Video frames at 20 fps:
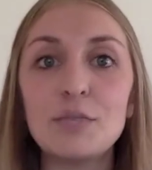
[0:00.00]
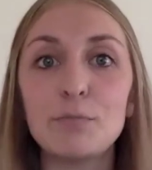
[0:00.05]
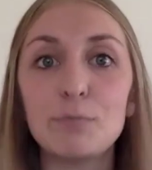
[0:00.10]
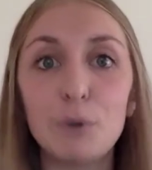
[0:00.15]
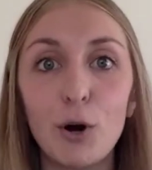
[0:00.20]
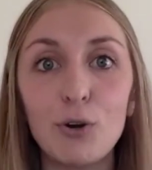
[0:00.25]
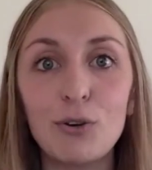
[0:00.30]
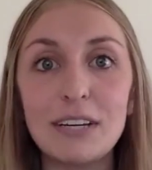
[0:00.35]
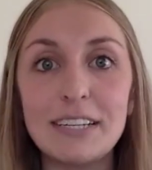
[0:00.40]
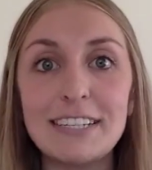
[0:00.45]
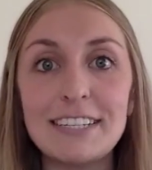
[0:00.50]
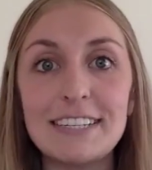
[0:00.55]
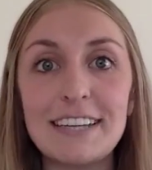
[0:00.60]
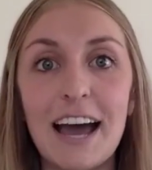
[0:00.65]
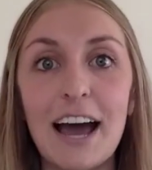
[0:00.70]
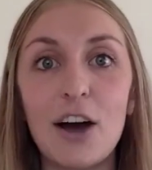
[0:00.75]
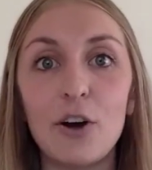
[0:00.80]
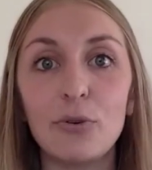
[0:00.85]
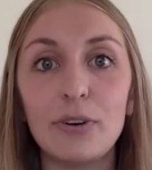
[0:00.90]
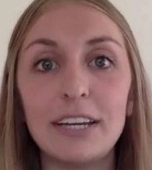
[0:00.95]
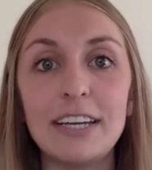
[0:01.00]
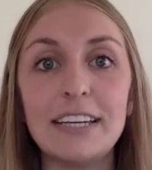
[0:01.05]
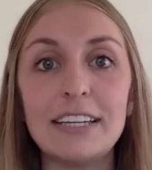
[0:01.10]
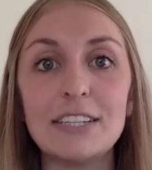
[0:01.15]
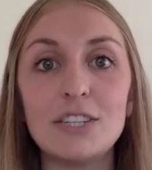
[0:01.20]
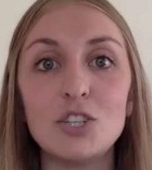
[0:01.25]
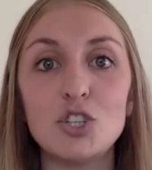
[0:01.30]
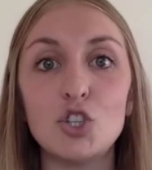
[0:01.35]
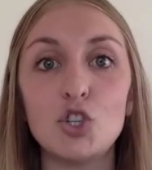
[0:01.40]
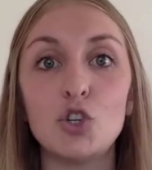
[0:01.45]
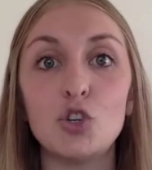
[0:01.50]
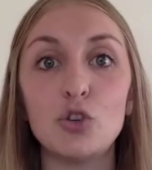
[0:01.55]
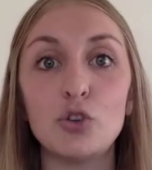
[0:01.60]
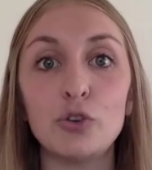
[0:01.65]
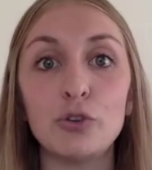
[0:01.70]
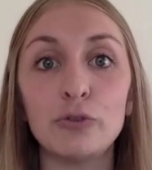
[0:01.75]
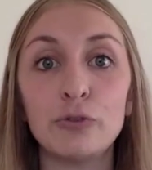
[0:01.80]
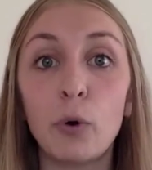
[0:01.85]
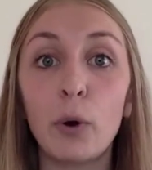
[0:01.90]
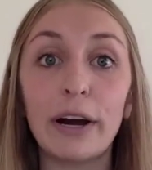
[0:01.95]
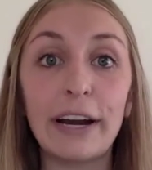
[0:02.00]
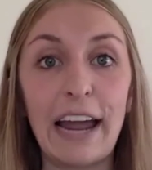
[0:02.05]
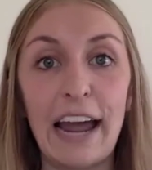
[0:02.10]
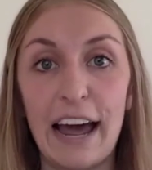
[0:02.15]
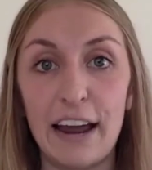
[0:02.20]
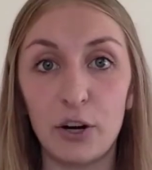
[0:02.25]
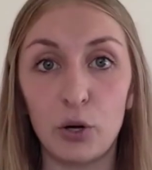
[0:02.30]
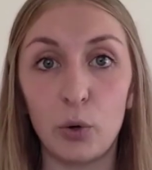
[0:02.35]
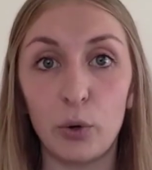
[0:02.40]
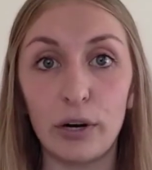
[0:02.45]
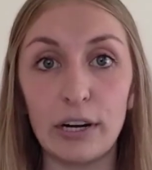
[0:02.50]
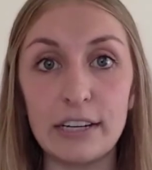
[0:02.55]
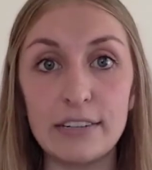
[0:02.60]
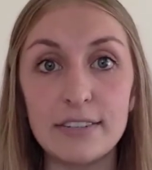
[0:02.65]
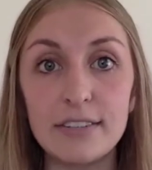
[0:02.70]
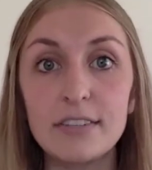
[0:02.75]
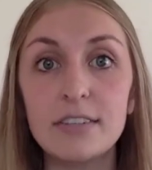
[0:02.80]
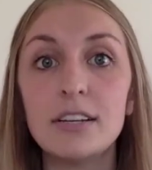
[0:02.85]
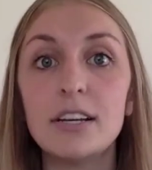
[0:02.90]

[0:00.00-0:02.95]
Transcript: broken down into 4 categories.